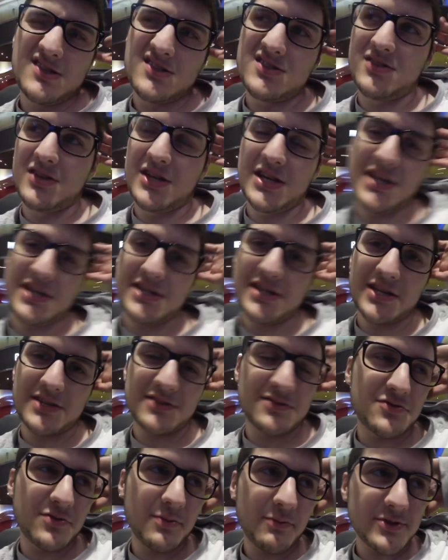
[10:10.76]
So yeah,
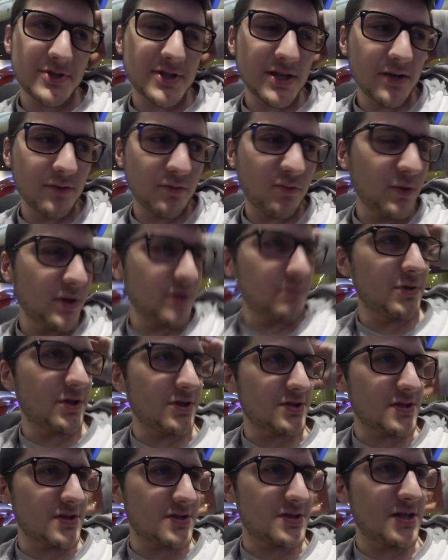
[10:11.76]
like the trip was kind of weird
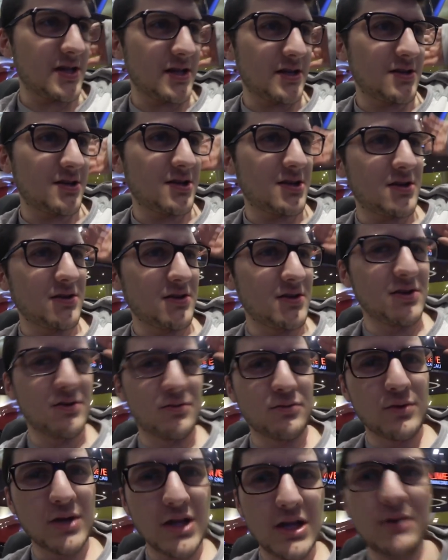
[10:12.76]
because I started
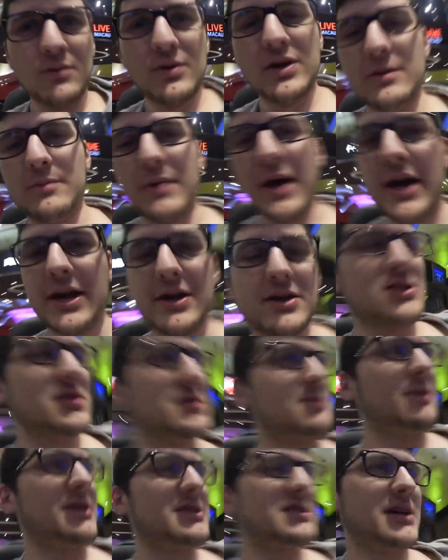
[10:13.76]
it really, really badly,
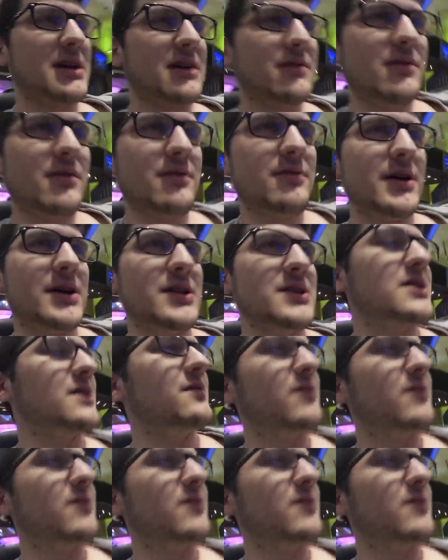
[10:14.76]
just busting every event.